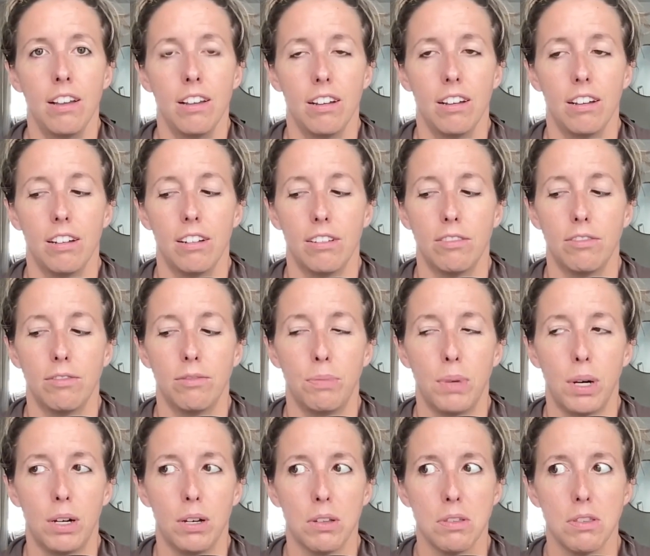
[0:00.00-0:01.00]
of
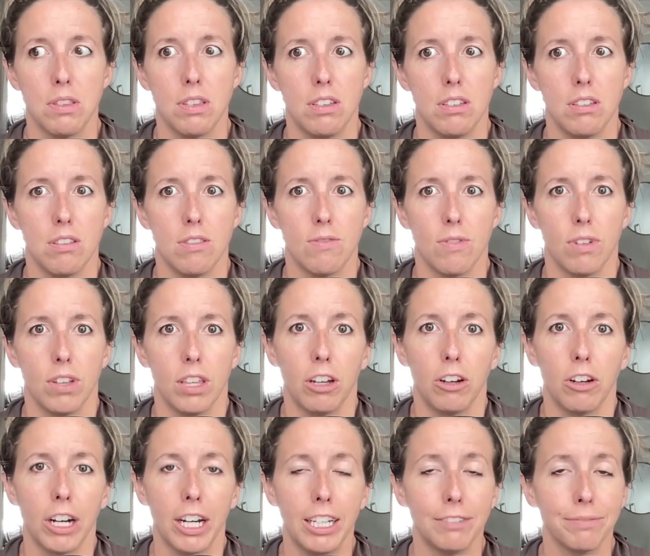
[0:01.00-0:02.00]
balls is really
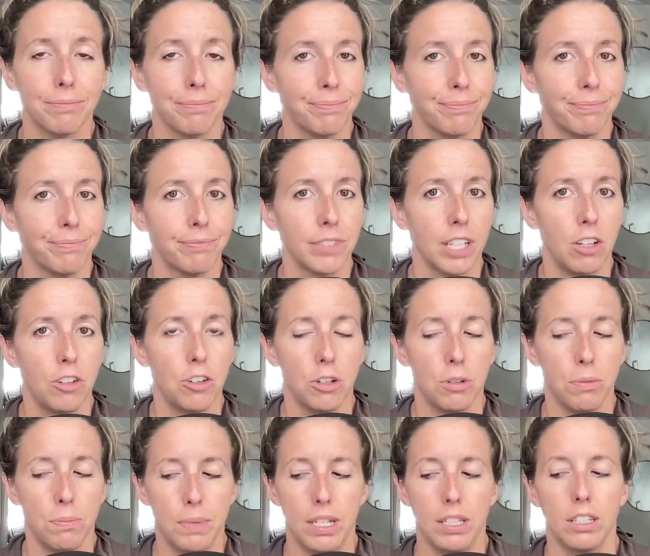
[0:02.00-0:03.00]
great. Joel
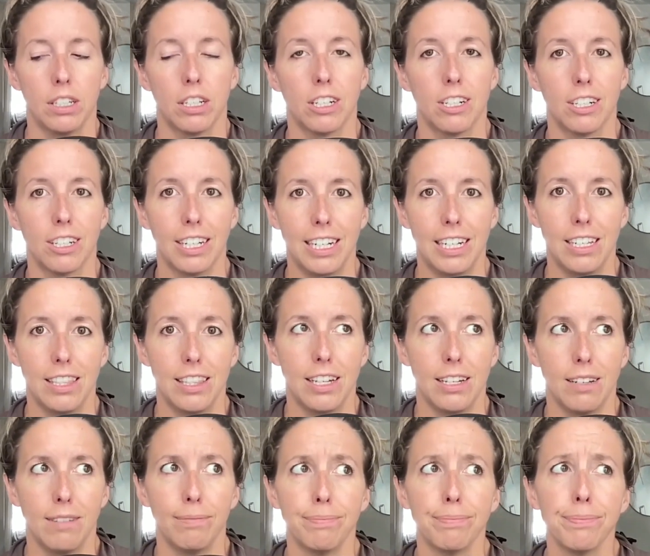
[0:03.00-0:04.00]
Miller created
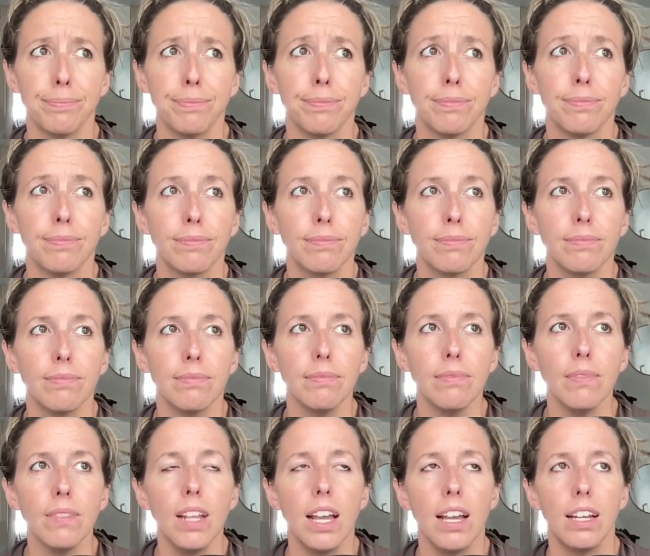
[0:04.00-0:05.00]
them.
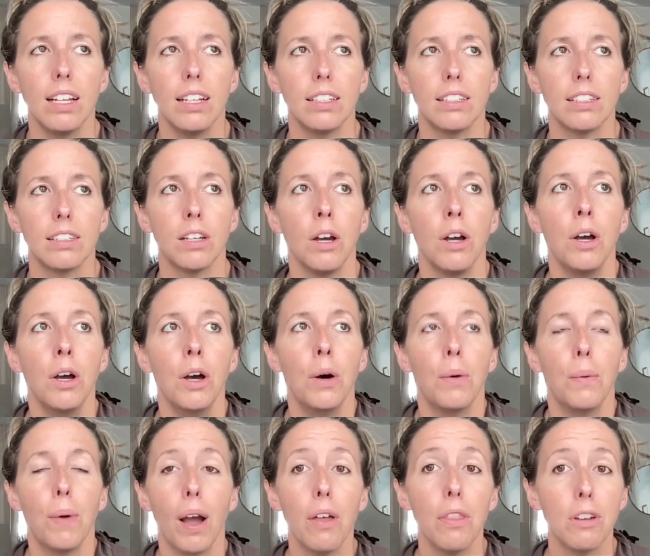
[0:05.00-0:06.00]
And
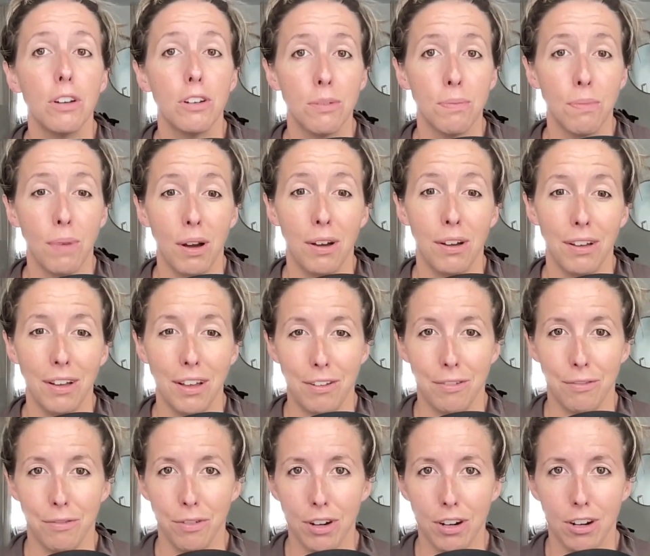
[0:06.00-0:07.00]
while they're small
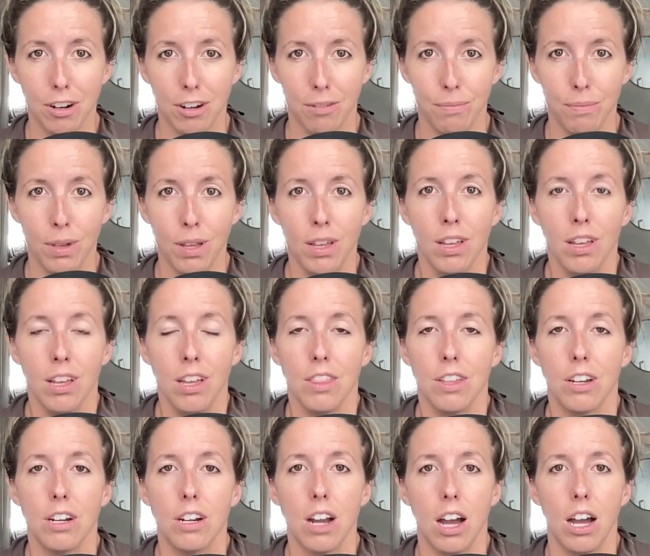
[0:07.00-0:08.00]
and firm,
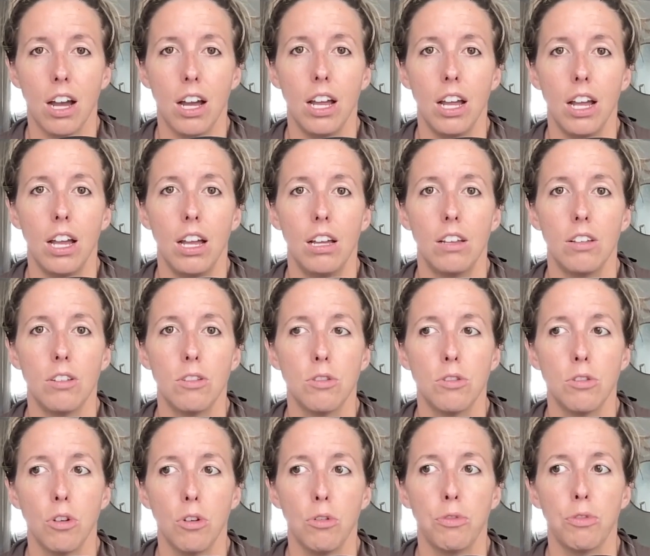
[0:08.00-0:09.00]
they're not
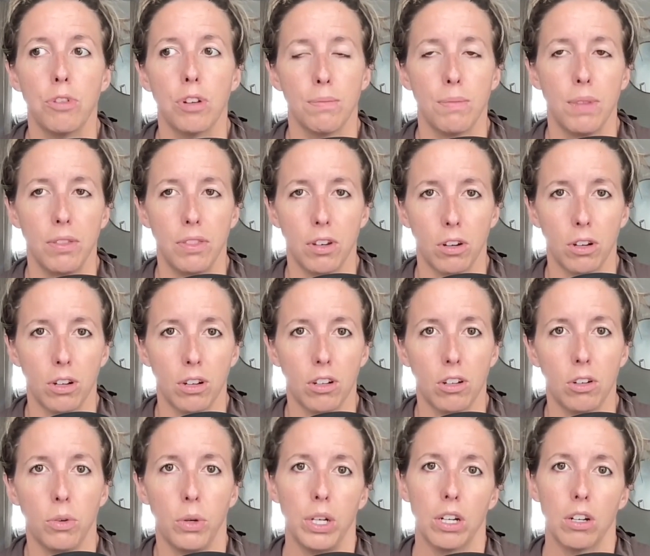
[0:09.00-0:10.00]
so firm that they're
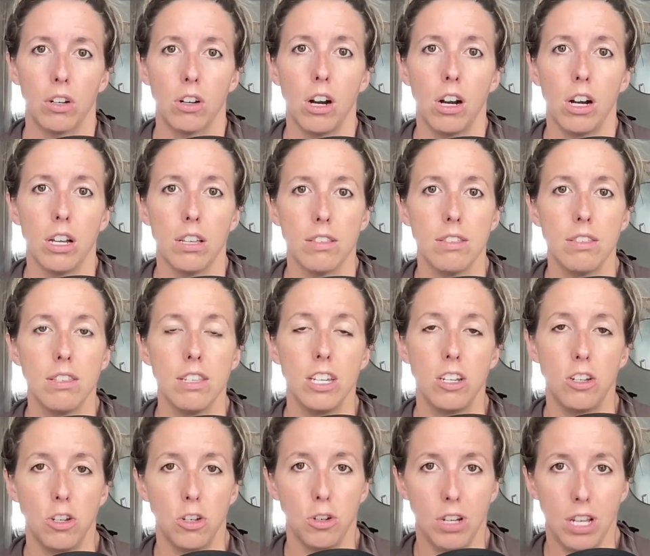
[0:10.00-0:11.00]
going to cause
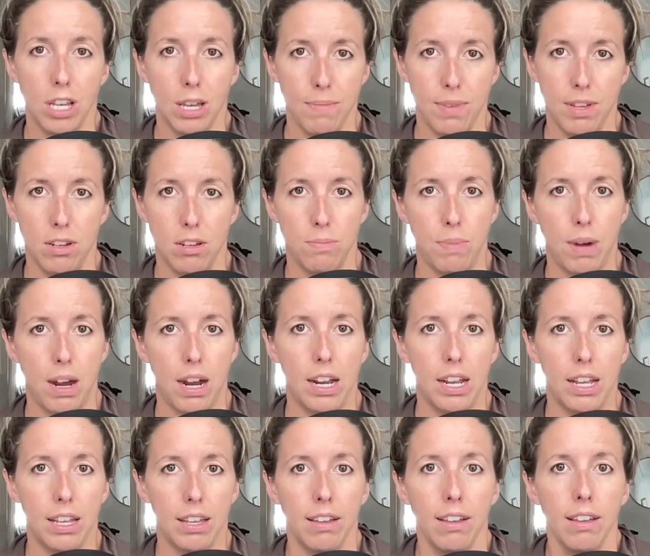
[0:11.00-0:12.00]
tissue damage
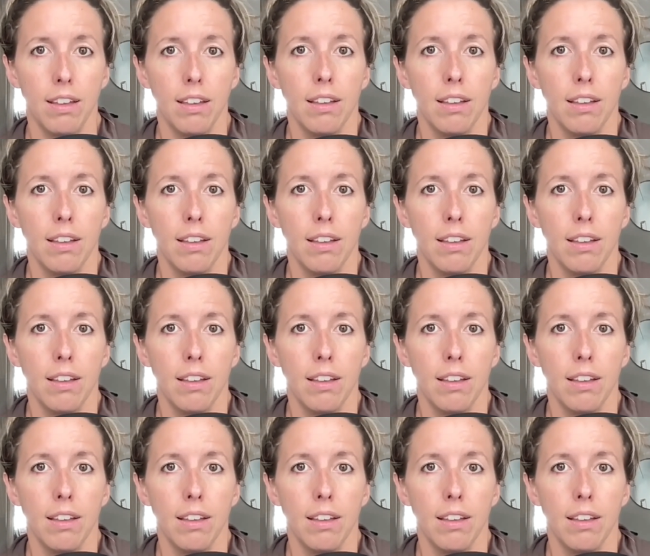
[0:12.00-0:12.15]
by